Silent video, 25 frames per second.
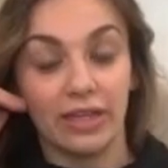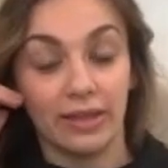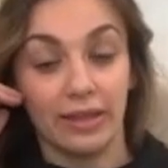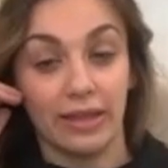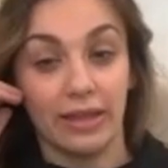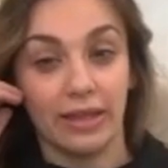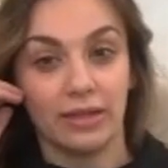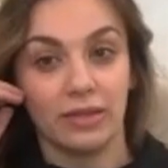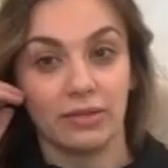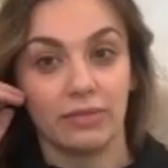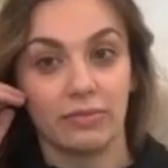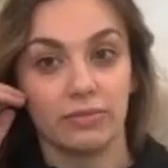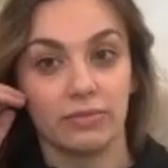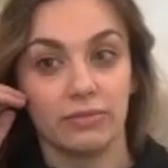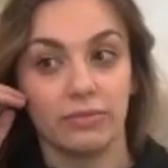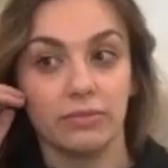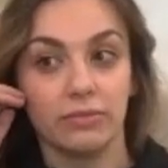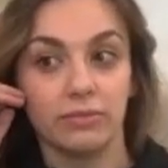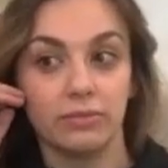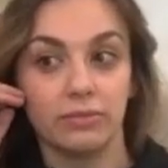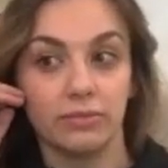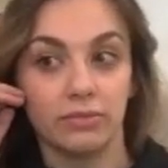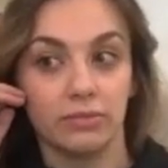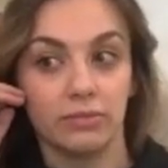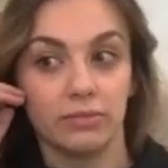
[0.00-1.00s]
like
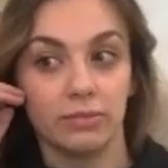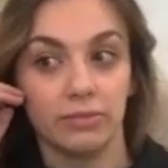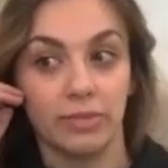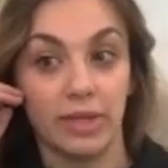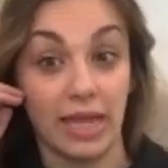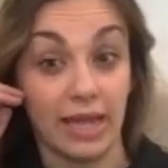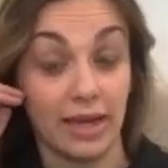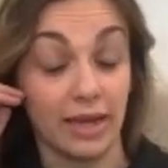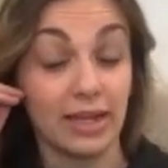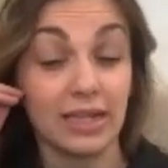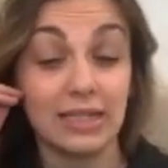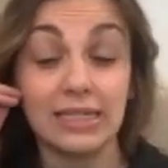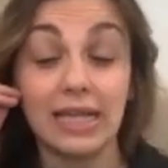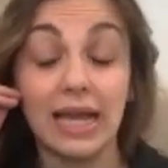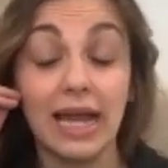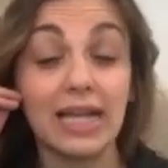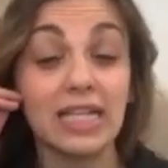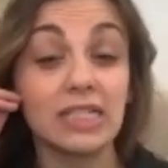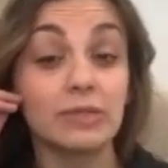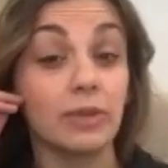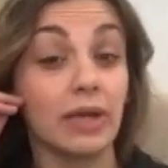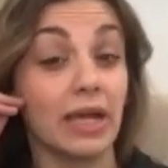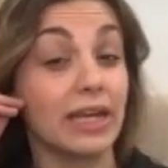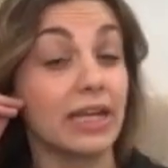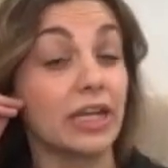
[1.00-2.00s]
panic attacks,
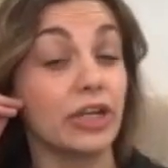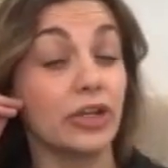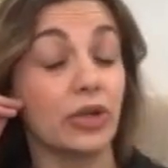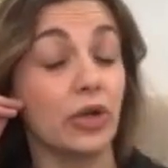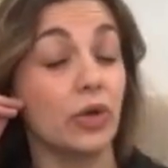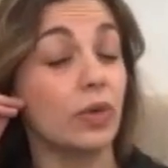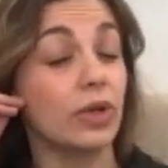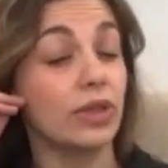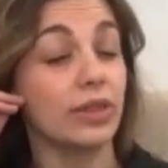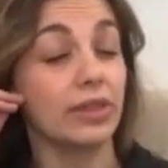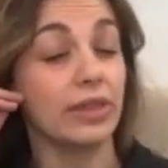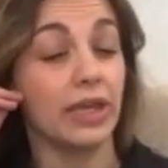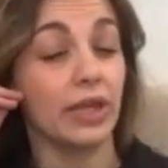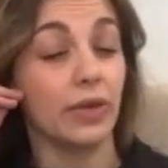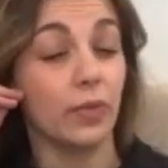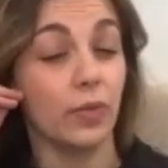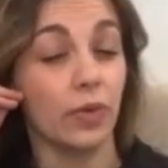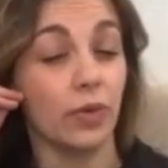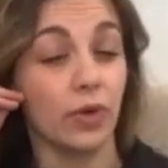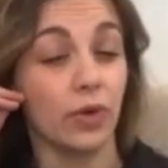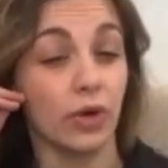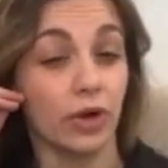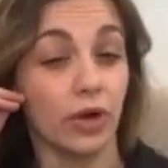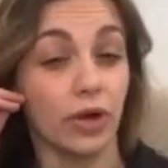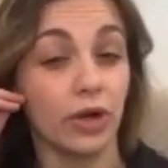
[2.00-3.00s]
but I didn't know what they
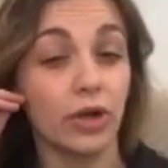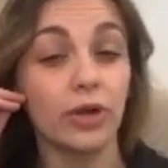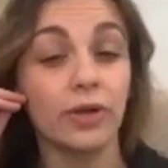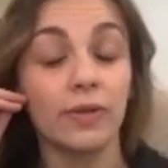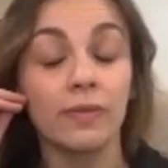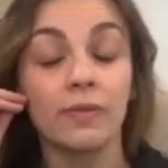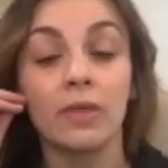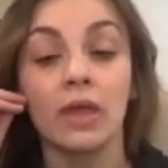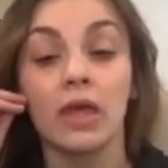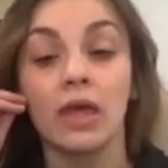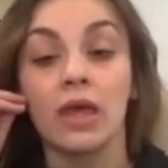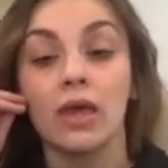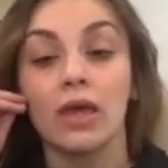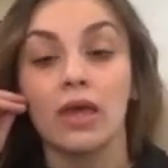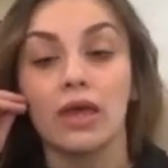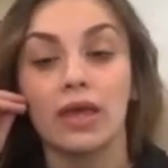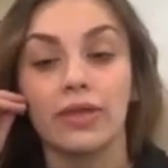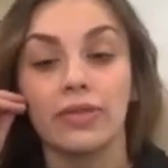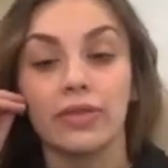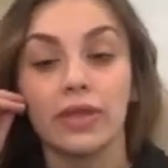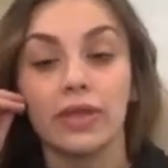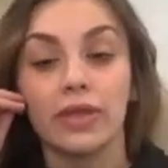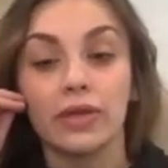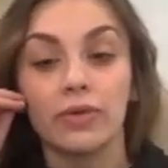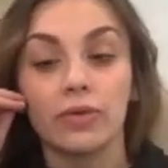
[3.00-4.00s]
were.
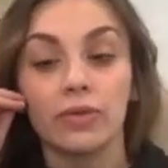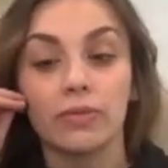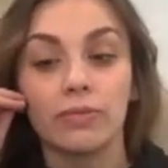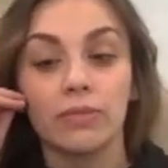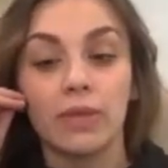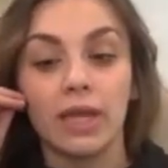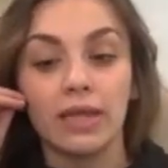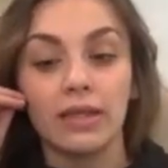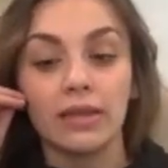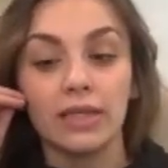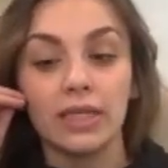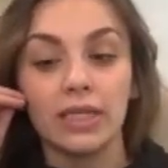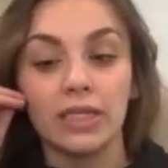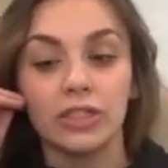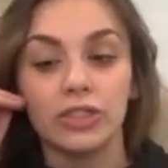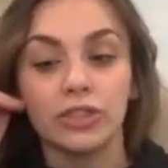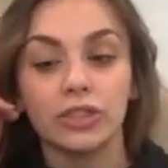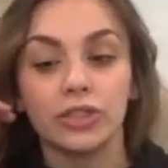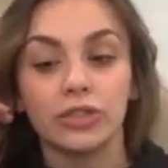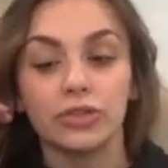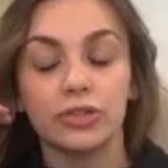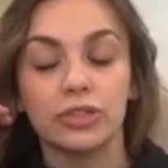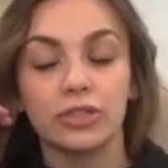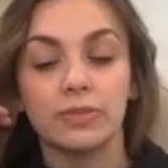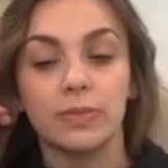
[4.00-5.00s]
And they were mainly
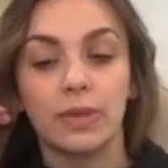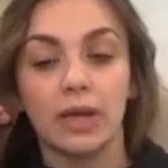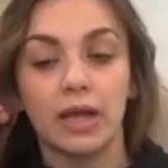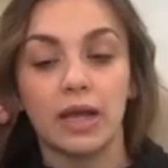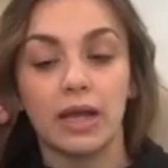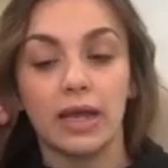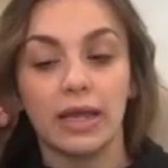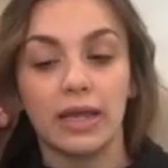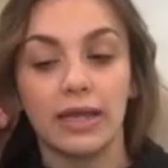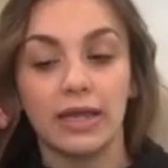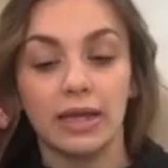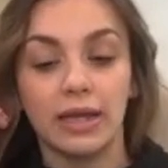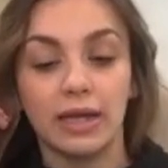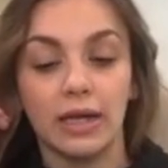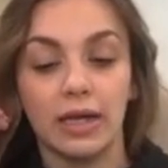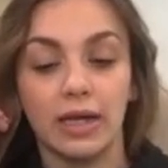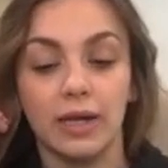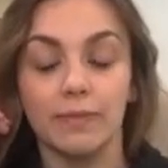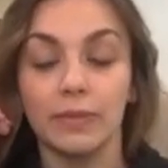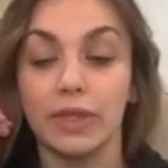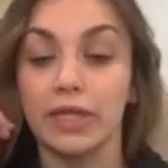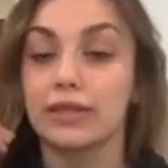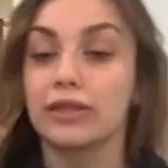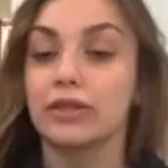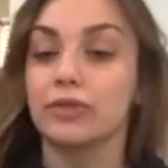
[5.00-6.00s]
induced by
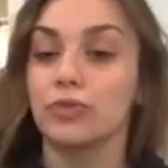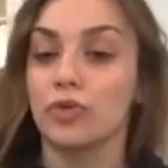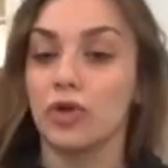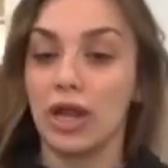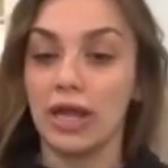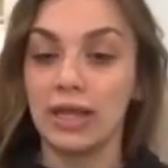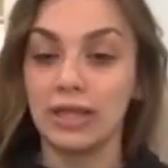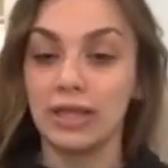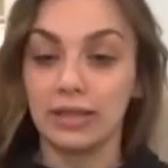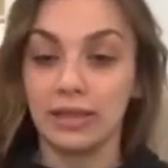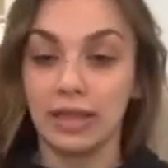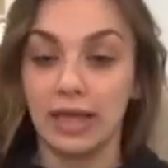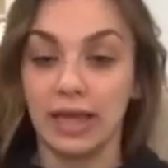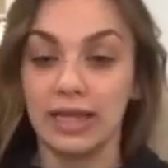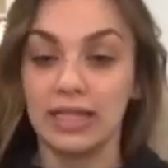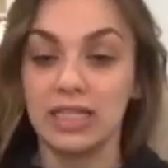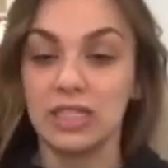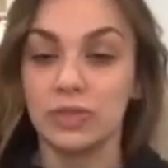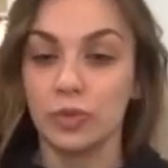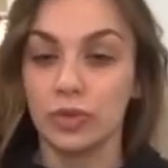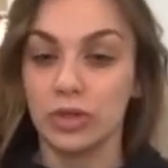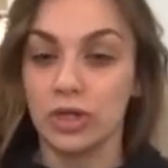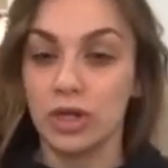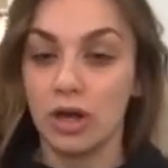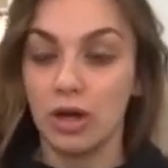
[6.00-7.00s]
like the bright
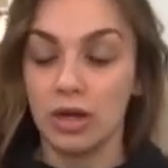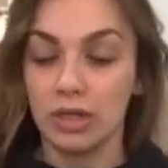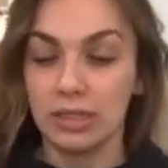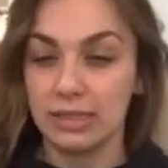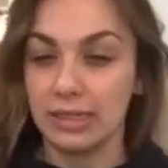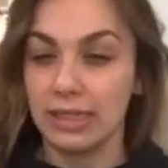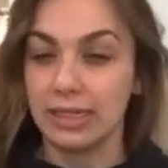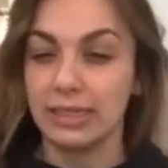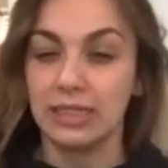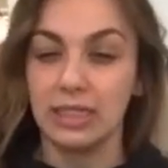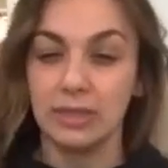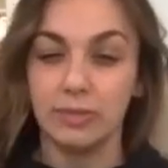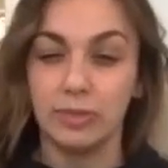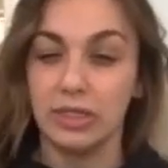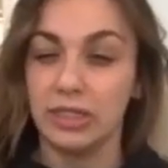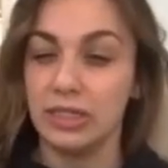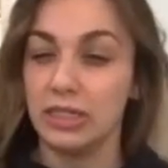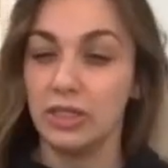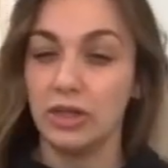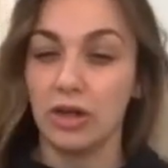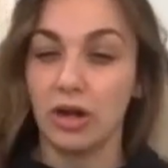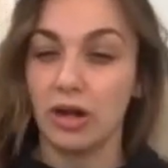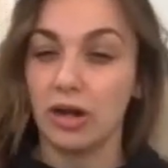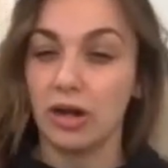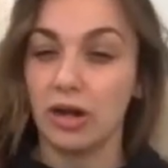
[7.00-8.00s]
lights would cause like
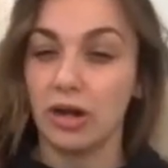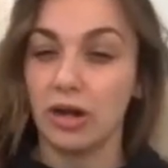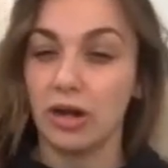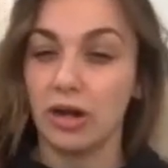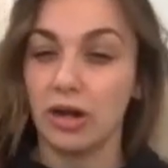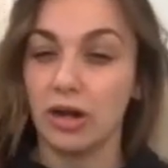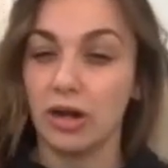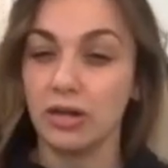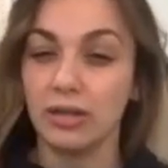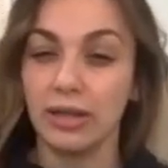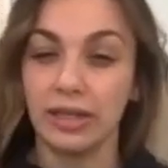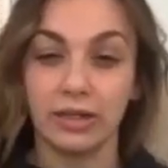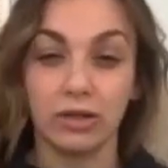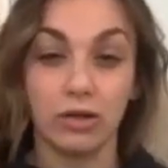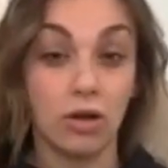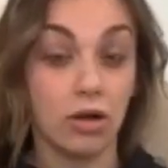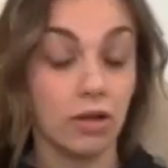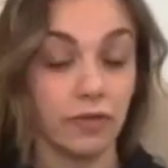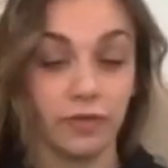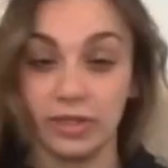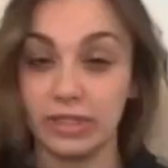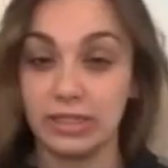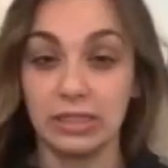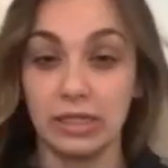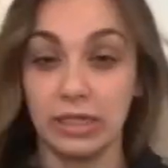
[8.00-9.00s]
DPDR, like all of a
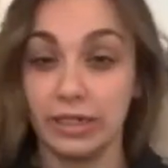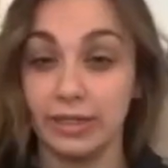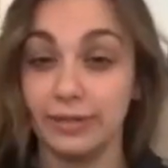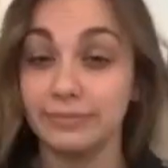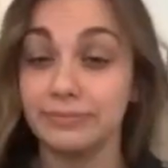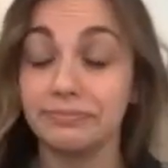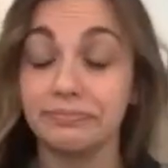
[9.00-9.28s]
sudden.